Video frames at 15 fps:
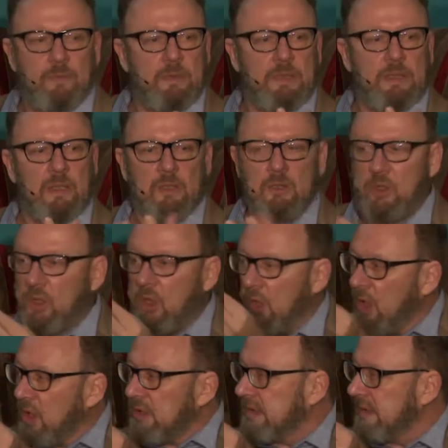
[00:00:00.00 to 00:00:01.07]
You know, it's got
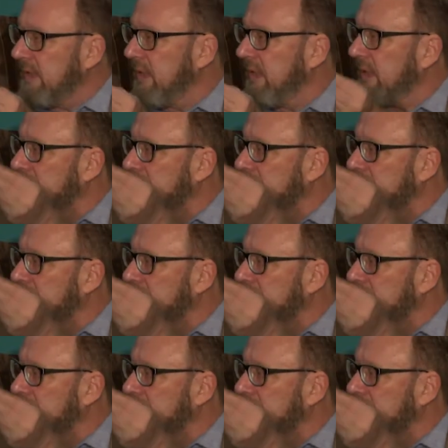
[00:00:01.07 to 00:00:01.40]
glass in it,